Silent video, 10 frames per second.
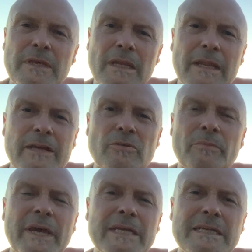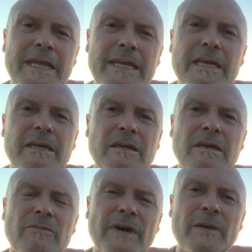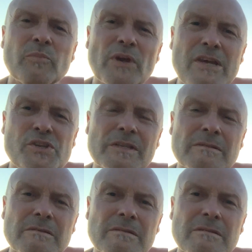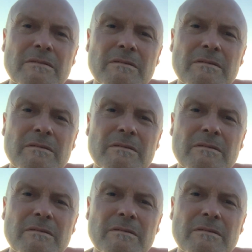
the electromagnetic vibrations